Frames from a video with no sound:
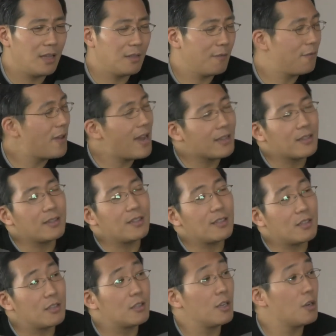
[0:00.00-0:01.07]
the fact that
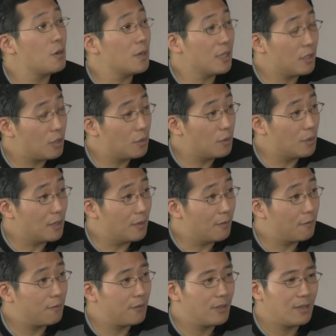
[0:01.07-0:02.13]
this is so
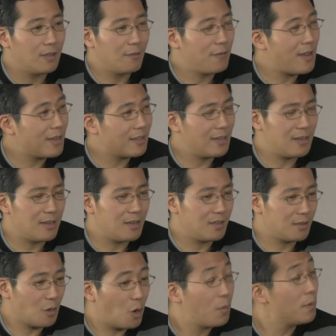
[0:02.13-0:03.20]
intuitive the fact that it
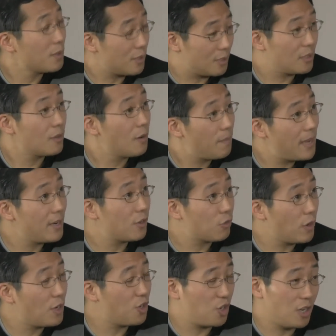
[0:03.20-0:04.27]
is almost zero
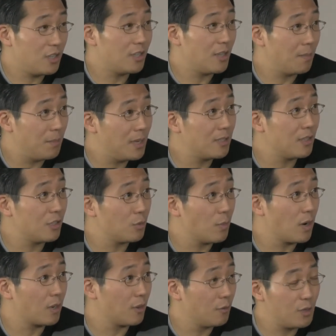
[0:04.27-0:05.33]
penetration into the business
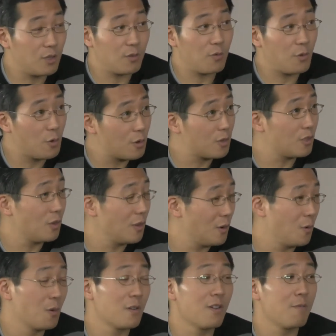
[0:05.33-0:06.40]
market, which is, of course, an
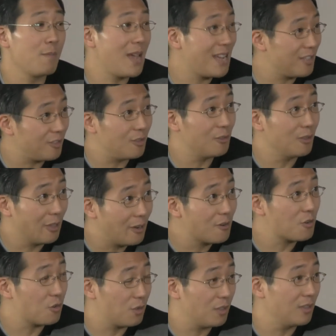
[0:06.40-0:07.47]
order of magnitude
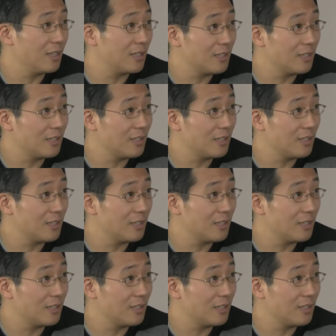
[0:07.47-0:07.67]
larger than the